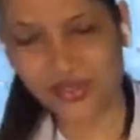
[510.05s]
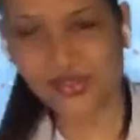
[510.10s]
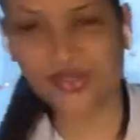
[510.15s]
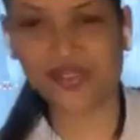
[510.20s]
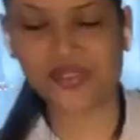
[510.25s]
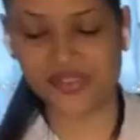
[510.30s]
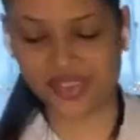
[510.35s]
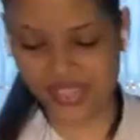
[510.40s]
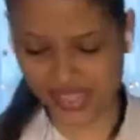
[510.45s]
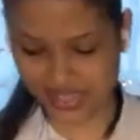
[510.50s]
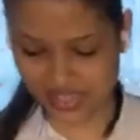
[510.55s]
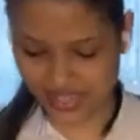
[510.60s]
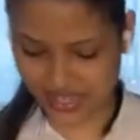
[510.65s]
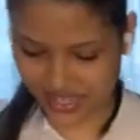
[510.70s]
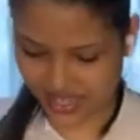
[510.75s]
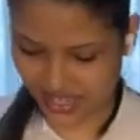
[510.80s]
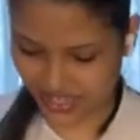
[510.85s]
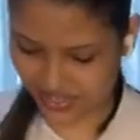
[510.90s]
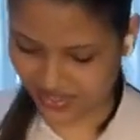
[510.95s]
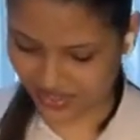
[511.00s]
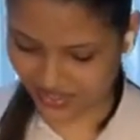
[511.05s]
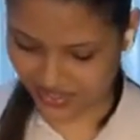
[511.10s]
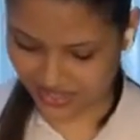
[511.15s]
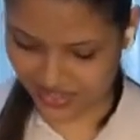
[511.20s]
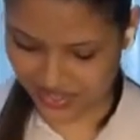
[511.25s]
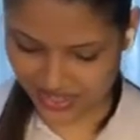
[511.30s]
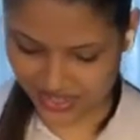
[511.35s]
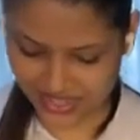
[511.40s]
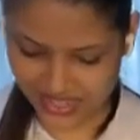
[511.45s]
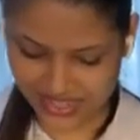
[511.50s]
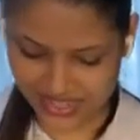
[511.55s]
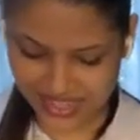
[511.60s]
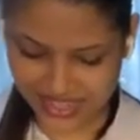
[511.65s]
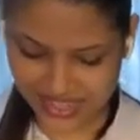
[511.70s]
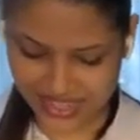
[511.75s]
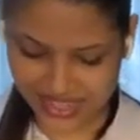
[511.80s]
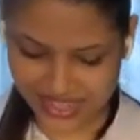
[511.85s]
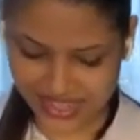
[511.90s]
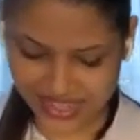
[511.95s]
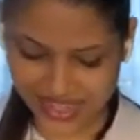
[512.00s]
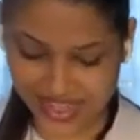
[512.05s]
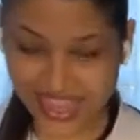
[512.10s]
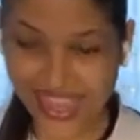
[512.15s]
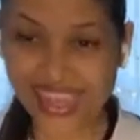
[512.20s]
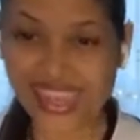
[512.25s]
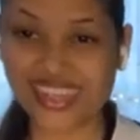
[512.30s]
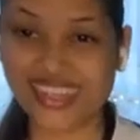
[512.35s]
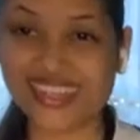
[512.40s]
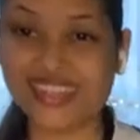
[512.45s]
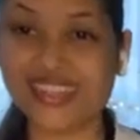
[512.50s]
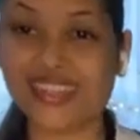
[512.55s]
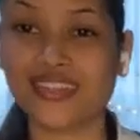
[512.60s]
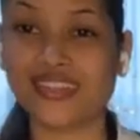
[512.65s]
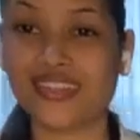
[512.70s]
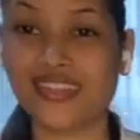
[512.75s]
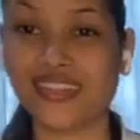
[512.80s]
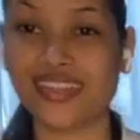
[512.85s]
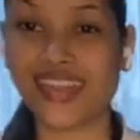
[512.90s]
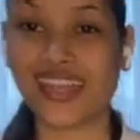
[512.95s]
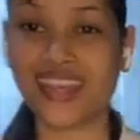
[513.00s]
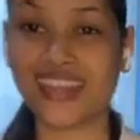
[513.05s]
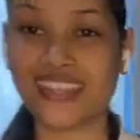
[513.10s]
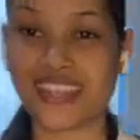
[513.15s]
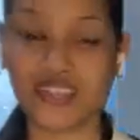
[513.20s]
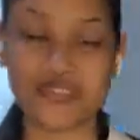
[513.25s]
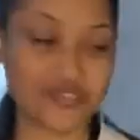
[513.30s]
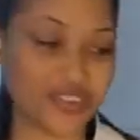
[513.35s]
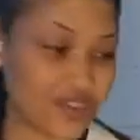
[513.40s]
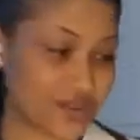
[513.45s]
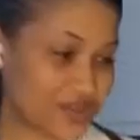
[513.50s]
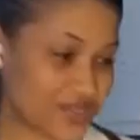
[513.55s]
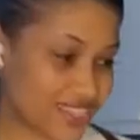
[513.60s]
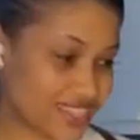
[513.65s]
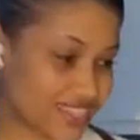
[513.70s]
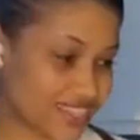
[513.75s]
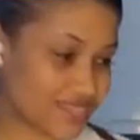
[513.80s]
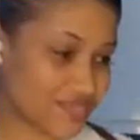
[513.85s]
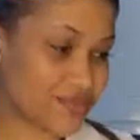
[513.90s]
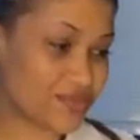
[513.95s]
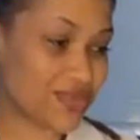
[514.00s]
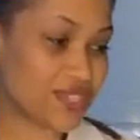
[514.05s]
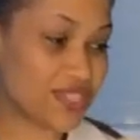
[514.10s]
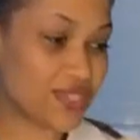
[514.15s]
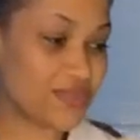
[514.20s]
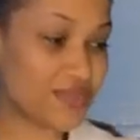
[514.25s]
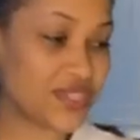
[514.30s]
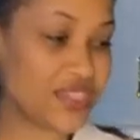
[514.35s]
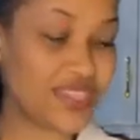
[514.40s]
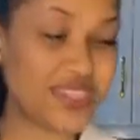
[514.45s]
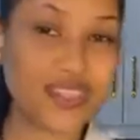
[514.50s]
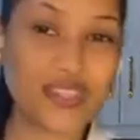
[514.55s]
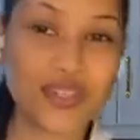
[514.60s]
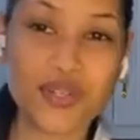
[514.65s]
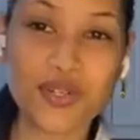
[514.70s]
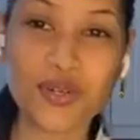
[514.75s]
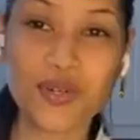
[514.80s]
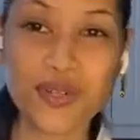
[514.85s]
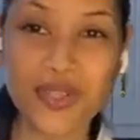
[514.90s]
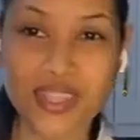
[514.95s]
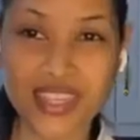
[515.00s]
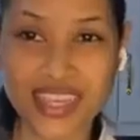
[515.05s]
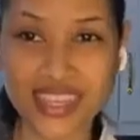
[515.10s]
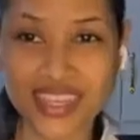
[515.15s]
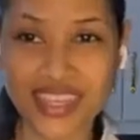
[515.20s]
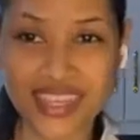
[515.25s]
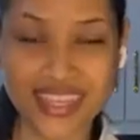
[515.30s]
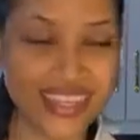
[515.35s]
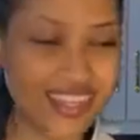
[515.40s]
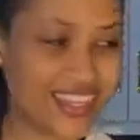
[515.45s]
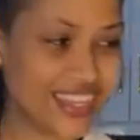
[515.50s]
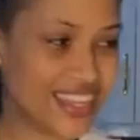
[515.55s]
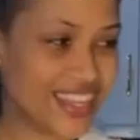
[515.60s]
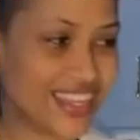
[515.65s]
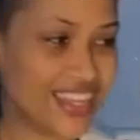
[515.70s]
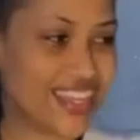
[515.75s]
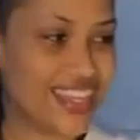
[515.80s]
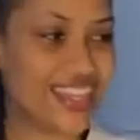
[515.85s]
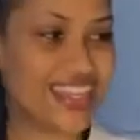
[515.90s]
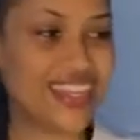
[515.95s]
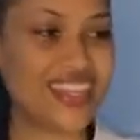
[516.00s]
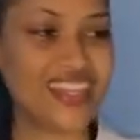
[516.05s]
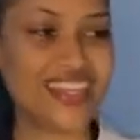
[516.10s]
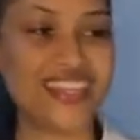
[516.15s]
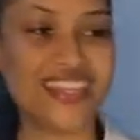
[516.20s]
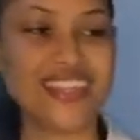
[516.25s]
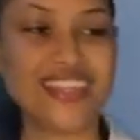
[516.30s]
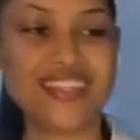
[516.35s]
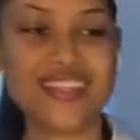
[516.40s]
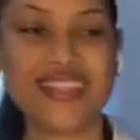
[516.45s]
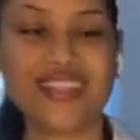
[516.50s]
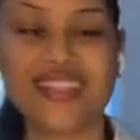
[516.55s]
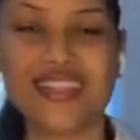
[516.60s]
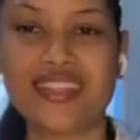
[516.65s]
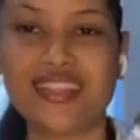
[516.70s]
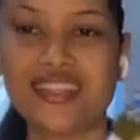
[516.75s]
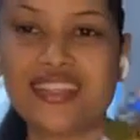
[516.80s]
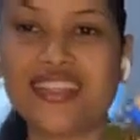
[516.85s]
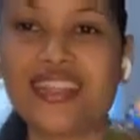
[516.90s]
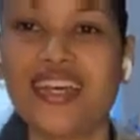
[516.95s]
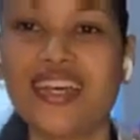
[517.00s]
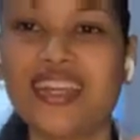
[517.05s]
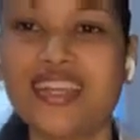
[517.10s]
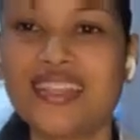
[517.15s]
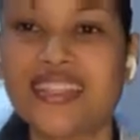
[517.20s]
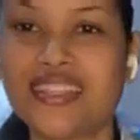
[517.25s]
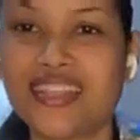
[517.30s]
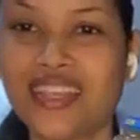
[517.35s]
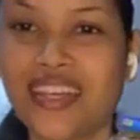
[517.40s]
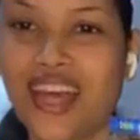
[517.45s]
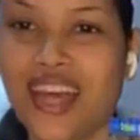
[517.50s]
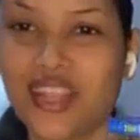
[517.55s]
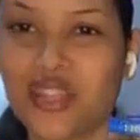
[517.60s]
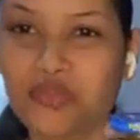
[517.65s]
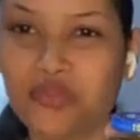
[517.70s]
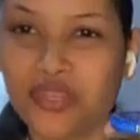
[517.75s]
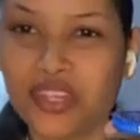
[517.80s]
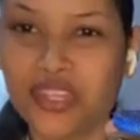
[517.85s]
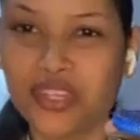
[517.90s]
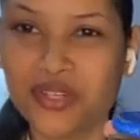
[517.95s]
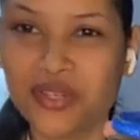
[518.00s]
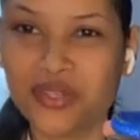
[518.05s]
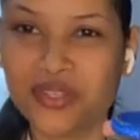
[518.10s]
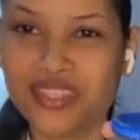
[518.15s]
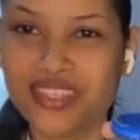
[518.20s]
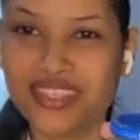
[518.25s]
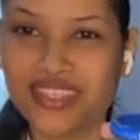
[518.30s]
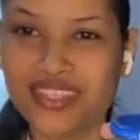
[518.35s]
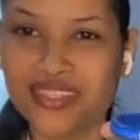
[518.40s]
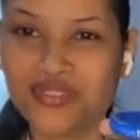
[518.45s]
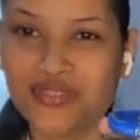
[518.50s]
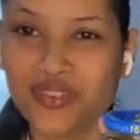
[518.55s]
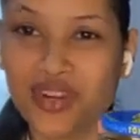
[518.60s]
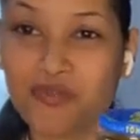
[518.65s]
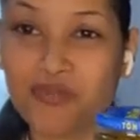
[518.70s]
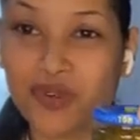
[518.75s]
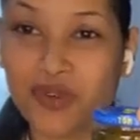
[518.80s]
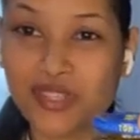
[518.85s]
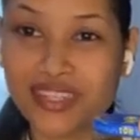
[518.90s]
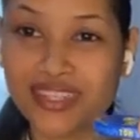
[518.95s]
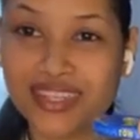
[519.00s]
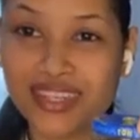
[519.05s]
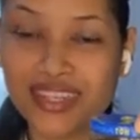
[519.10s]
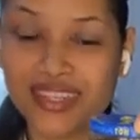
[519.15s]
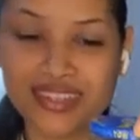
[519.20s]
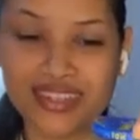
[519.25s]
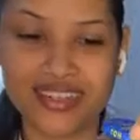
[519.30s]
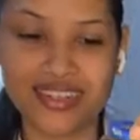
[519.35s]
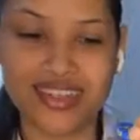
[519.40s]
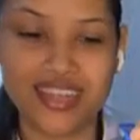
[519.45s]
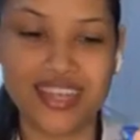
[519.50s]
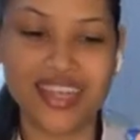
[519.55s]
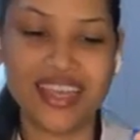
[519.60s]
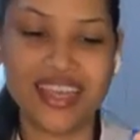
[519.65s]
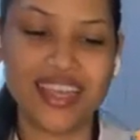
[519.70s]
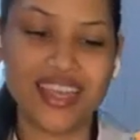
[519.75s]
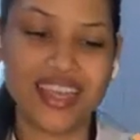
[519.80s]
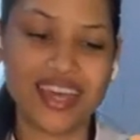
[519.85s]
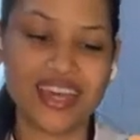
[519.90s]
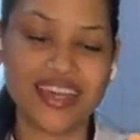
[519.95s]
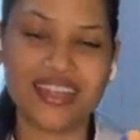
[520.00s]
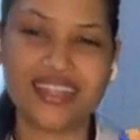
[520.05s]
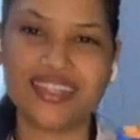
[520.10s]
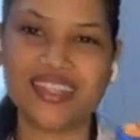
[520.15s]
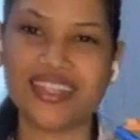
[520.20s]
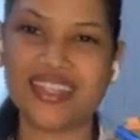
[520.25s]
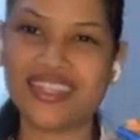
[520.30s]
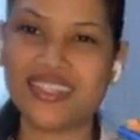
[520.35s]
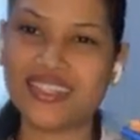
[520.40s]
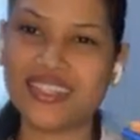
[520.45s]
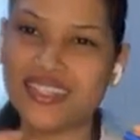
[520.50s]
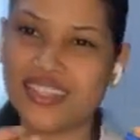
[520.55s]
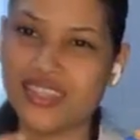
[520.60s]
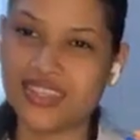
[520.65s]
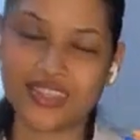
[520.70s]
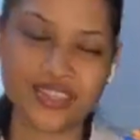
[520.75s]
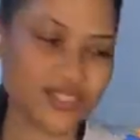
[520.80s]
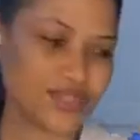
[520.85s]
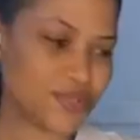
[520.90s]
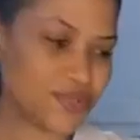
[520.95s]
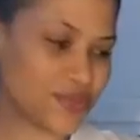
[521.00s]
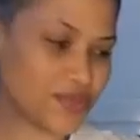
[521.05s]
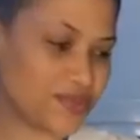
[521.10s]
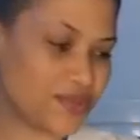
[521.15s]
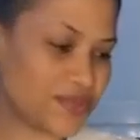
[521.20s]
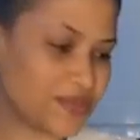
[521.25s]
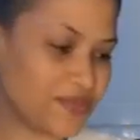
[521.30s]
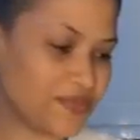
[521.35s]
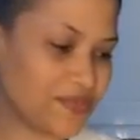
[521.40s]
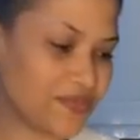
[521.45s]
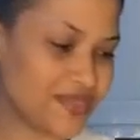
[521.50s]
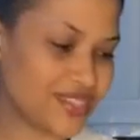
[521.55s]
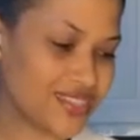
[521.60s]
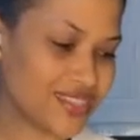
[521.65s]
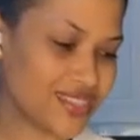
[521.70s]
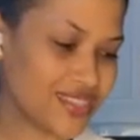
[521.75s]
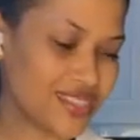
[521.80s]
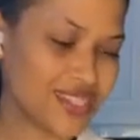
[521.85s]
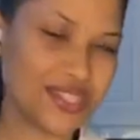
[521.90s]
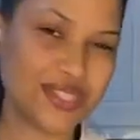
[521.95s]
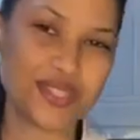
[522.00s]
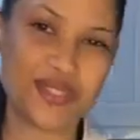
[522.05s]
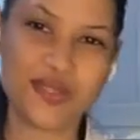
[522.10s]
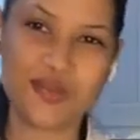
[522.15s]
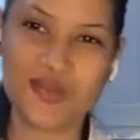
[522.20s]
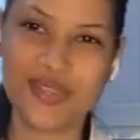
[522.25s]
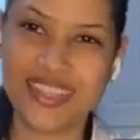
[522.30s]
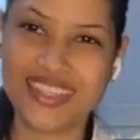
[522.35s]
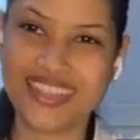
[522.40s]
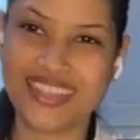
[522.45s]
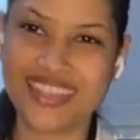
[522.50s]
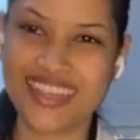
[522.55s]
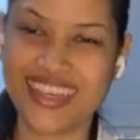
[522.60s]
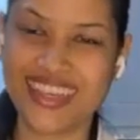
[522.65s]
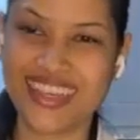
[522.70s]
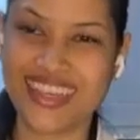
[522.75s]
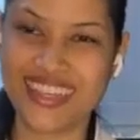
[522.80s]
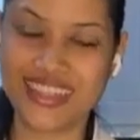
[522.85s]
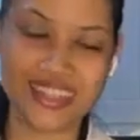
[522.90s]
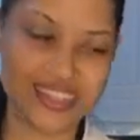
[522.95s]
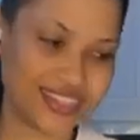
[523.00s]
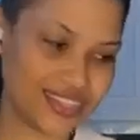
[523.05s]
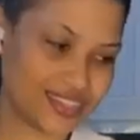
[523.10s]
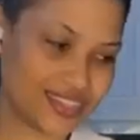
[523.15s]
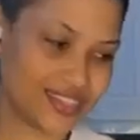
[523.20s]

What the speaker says: all of that in there. And guys, I found this really, really cool thing. It is sliced jalapenos from Ortega, and it's so sweet, and